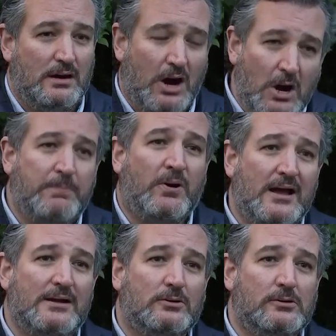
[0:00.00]
our
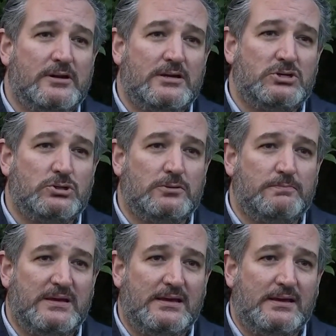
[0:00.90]
priority
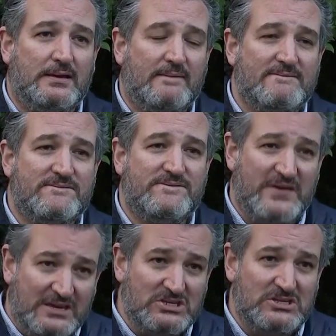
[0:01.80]
should be
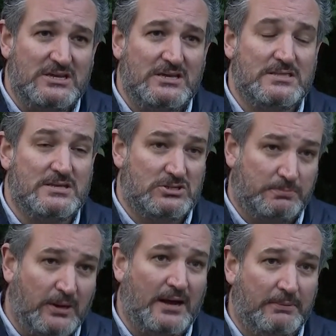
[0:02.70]
fixing this
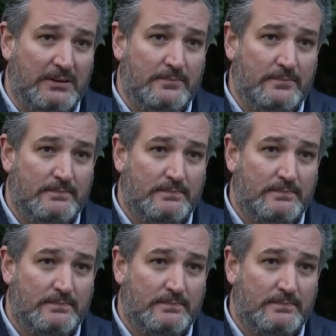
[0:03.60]
problem